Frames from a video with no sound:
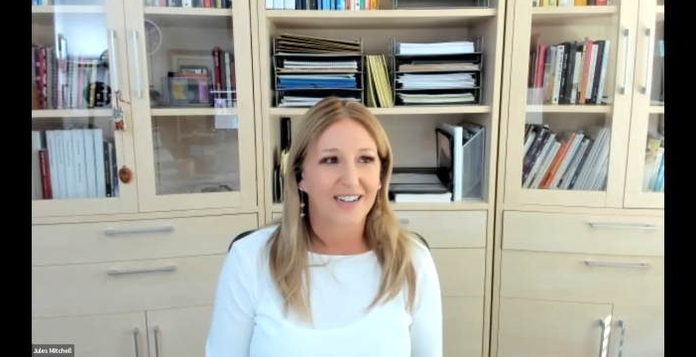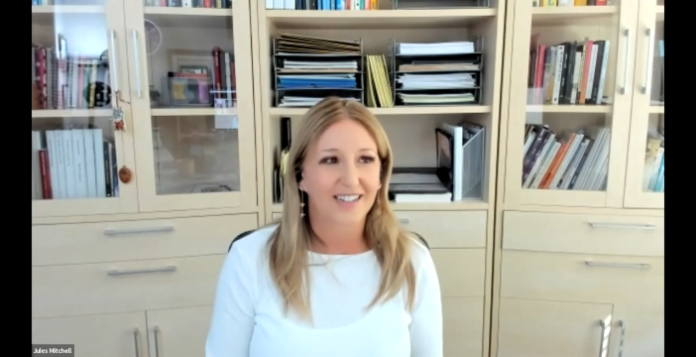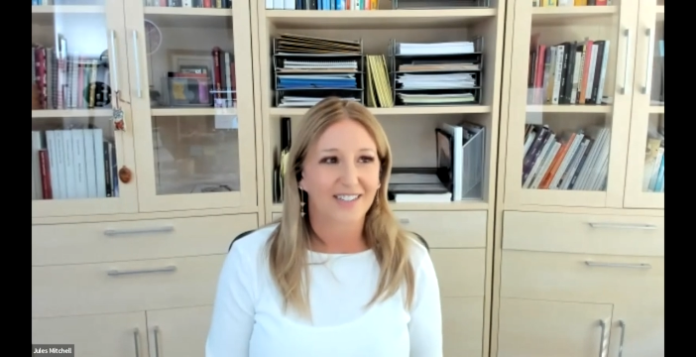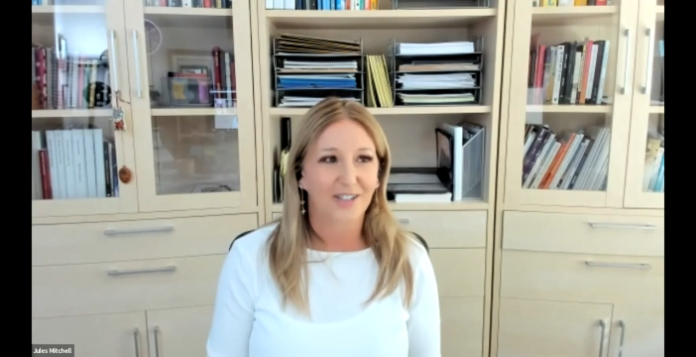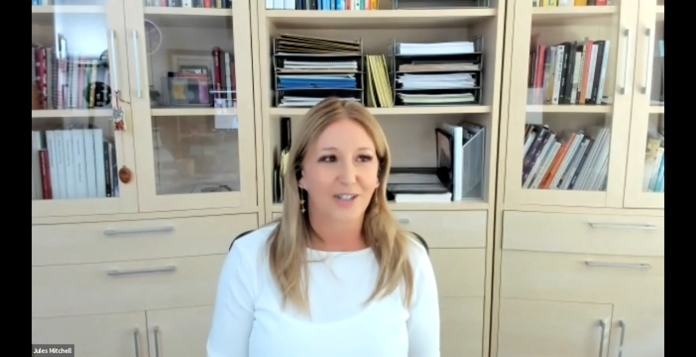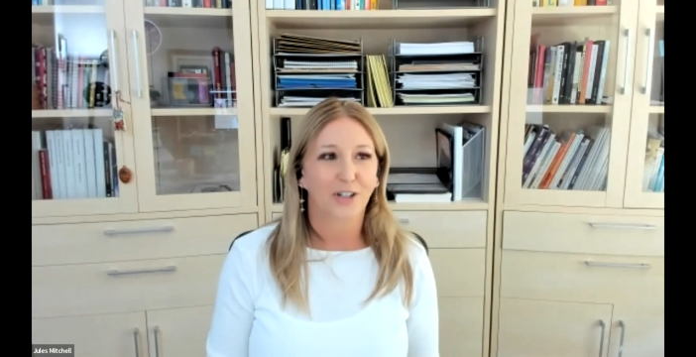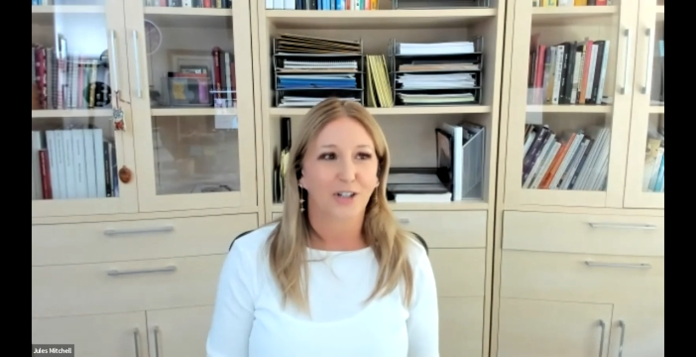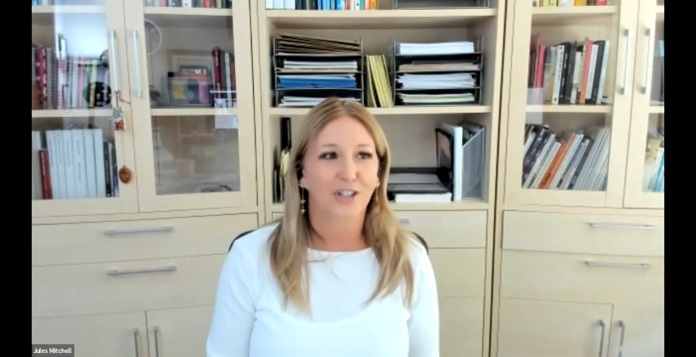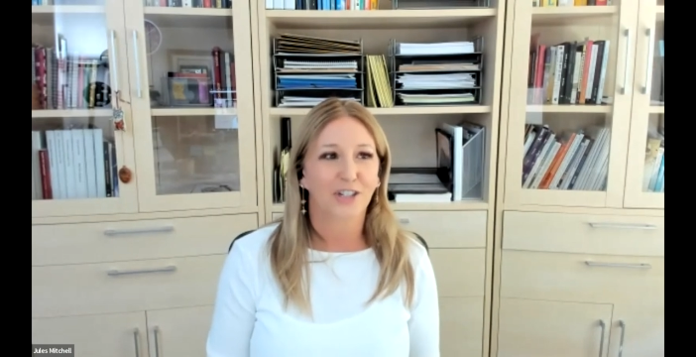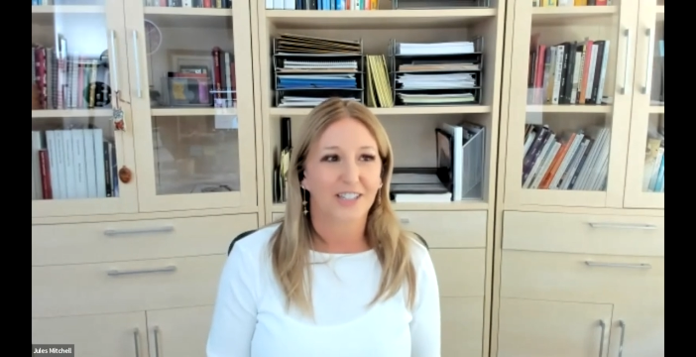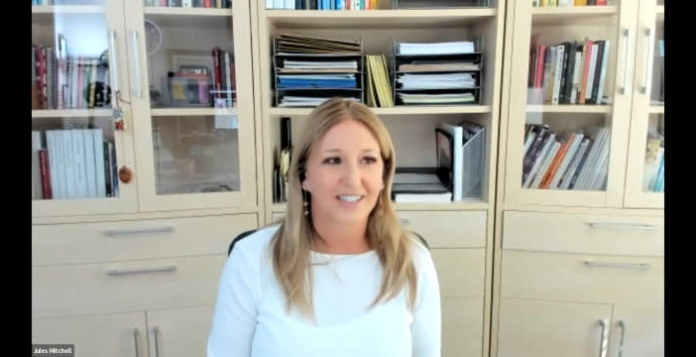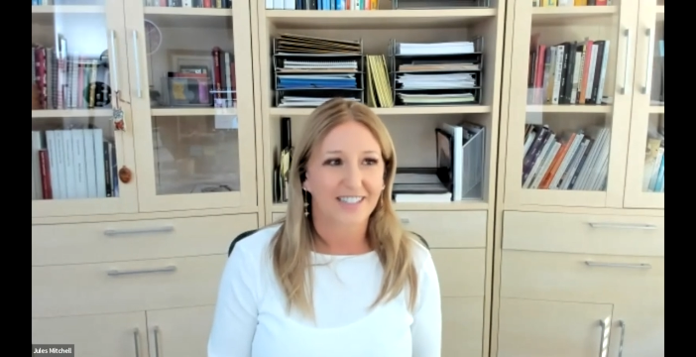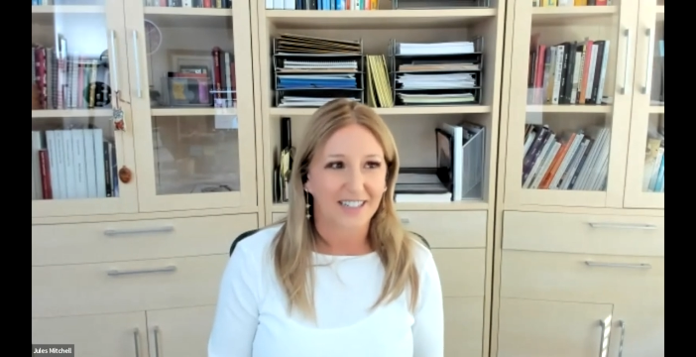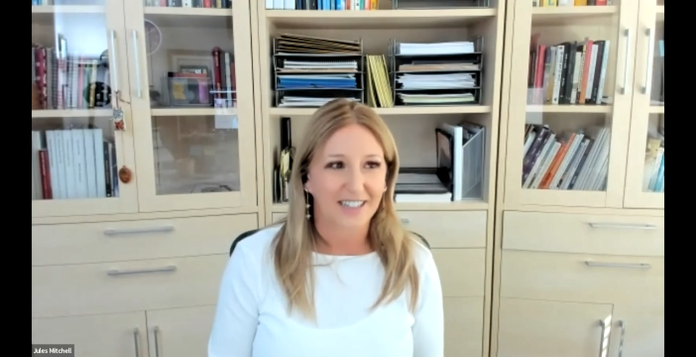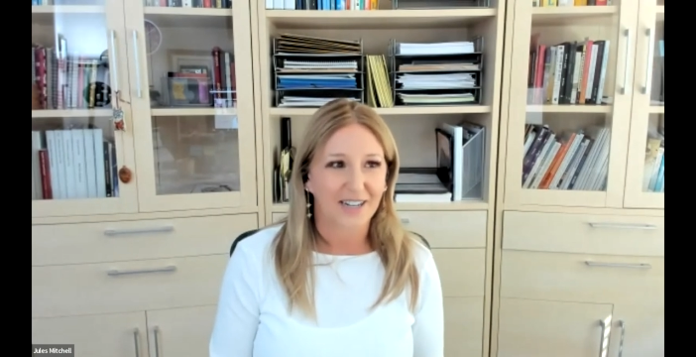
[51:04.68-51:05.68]
says
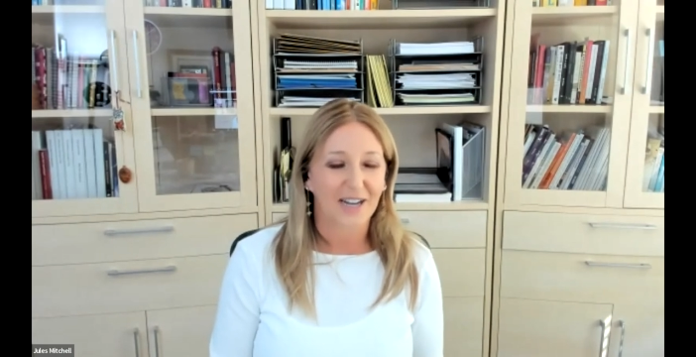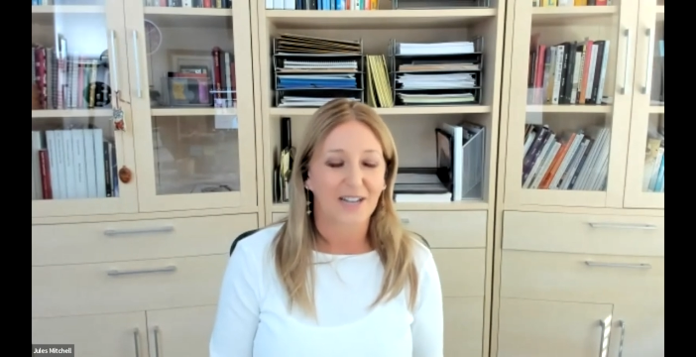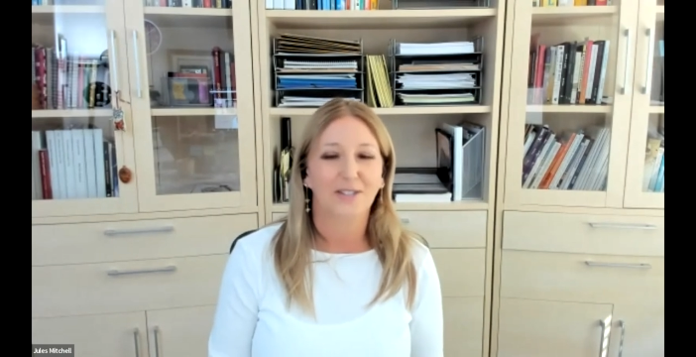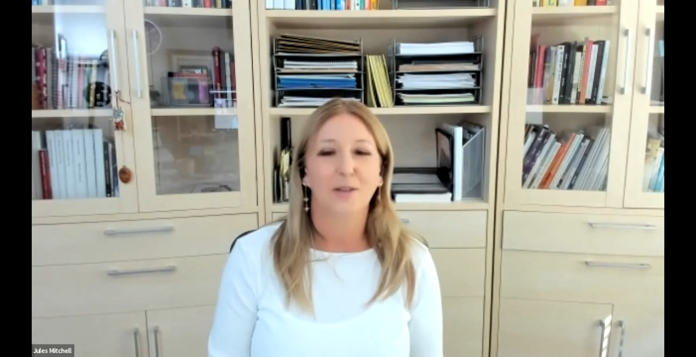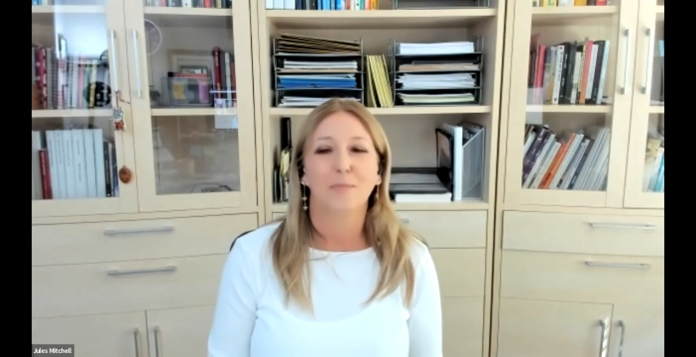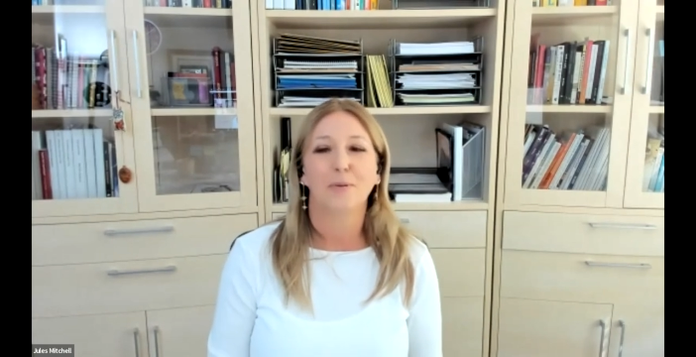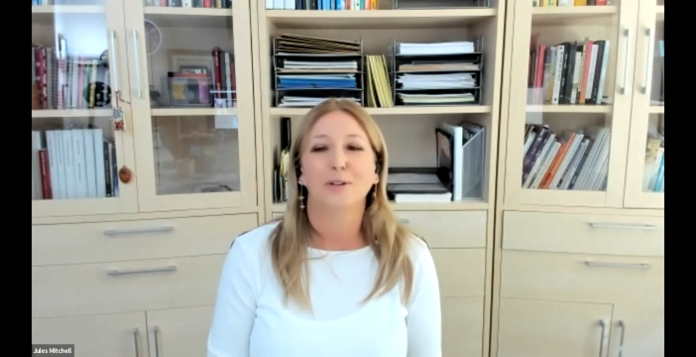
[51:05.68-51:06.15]
urgency has